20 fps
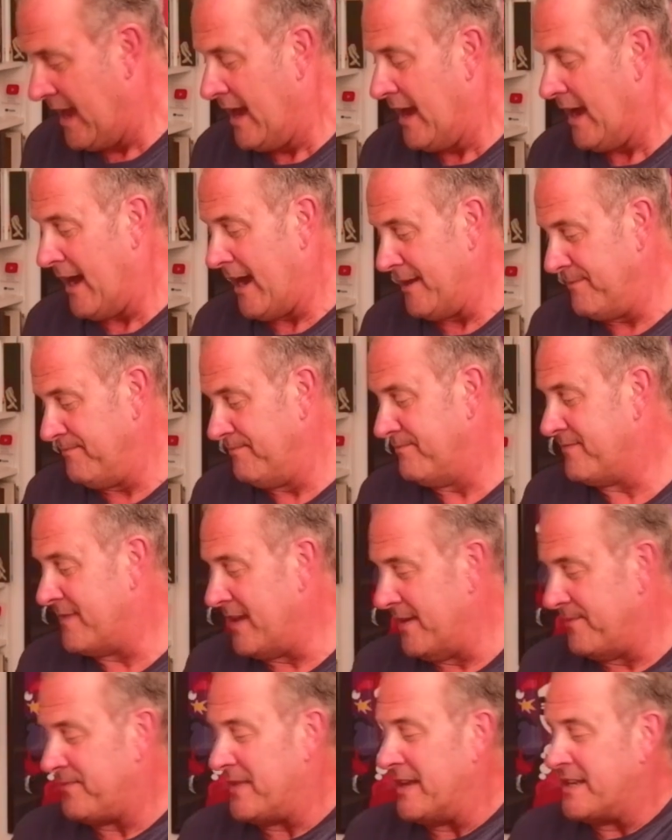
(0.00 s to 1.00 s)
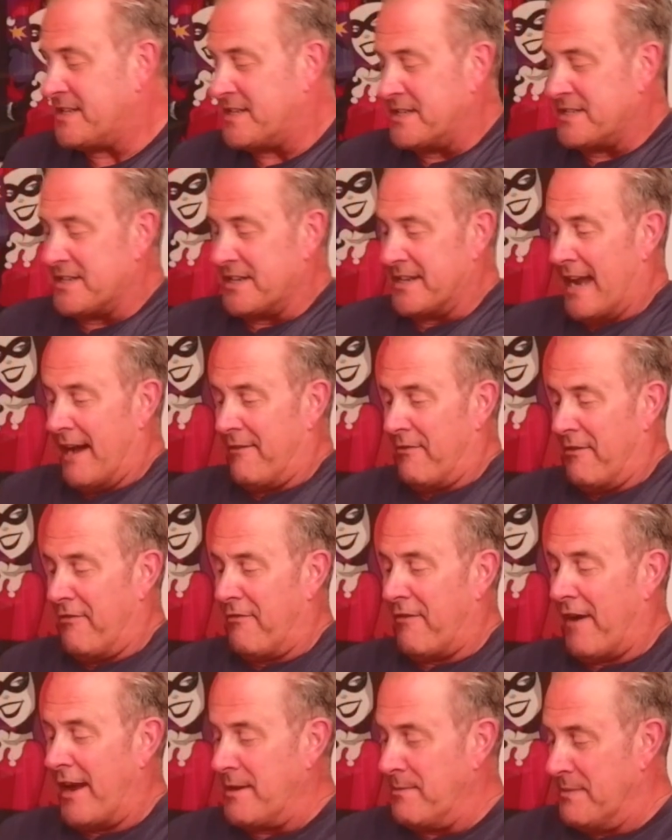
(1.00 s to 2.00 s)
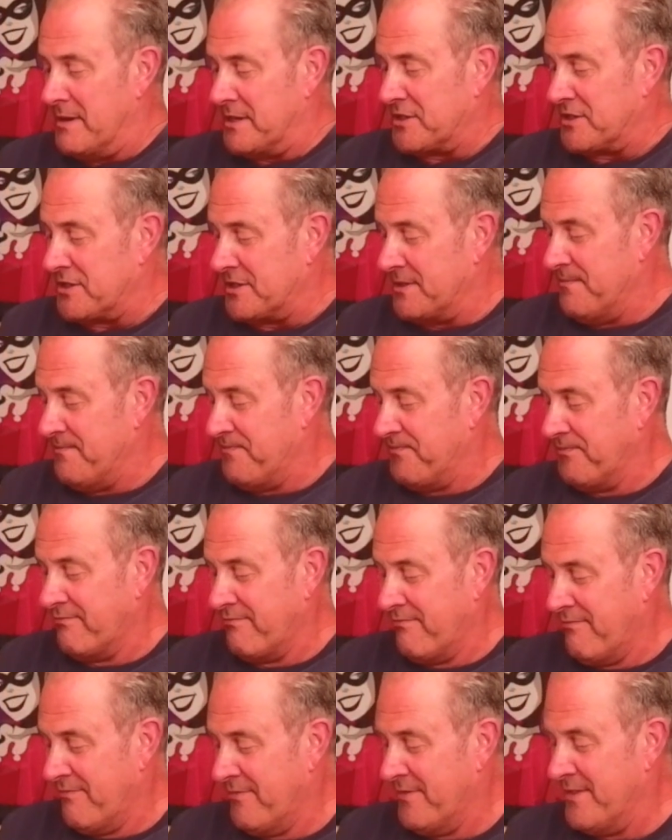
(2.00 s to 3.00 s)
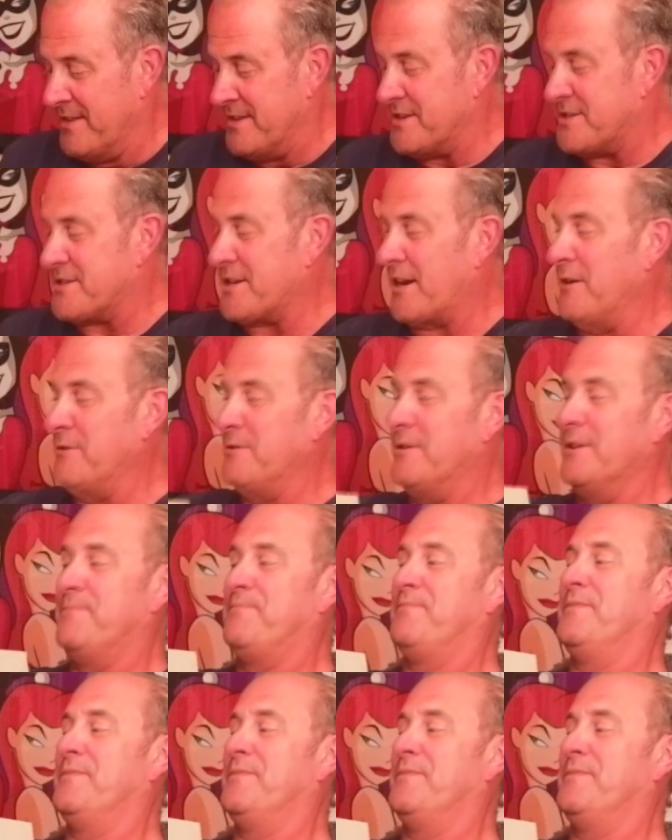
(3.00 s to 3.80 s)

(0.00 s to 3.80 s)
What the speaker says: And this is another famous So the